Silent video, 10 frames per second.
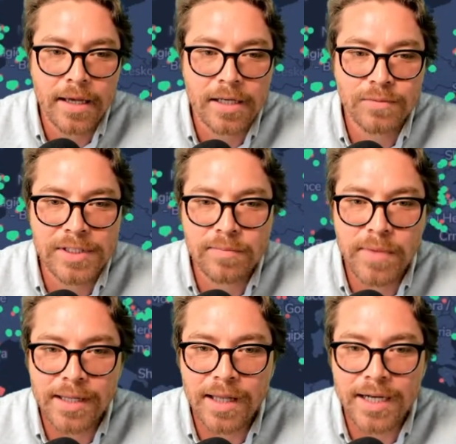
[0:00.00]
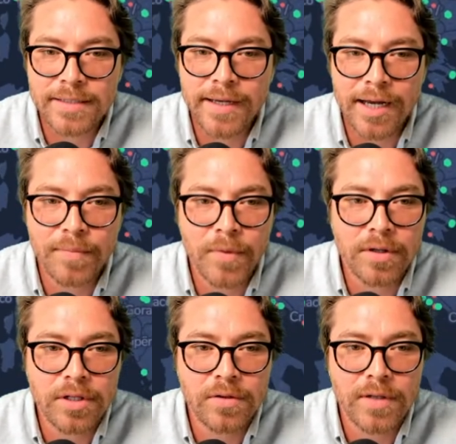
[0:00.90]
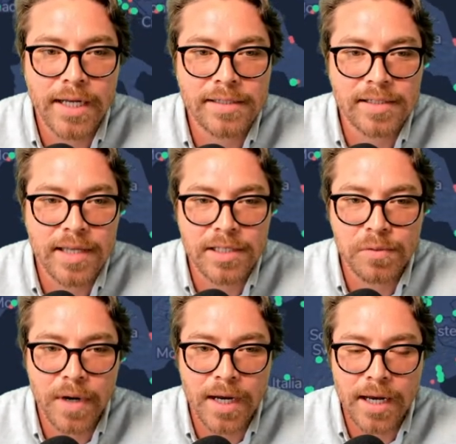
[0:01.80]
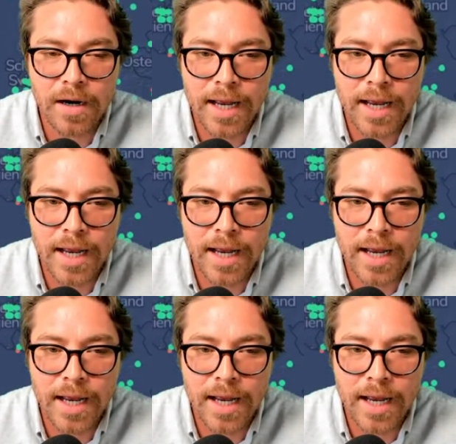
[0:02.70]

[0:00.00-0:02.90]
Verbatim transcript: because we spent a lot of time on the United States right here.